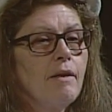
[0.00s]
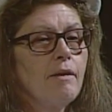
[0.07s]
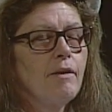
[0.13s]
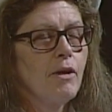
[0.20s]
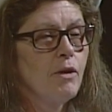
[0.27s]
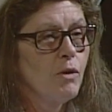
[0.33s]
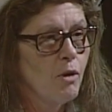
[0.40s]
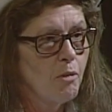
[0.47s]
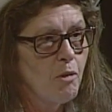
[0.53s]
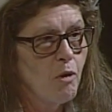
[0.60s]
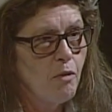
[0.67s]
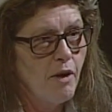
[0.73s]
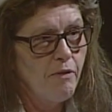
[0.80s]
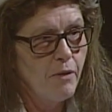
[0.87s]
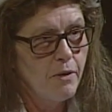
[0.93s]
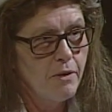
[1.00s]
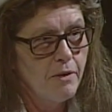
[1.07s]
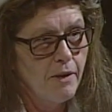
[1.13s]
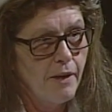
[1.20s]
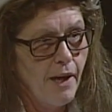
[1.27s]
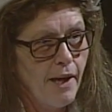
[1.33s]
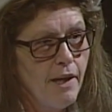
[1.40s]
The normal reference
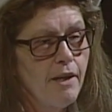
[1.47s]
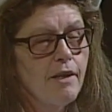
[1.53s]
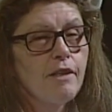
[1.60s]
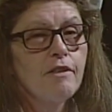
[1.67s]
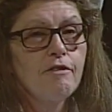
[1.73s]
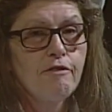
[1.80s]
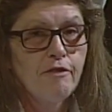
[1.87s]
today is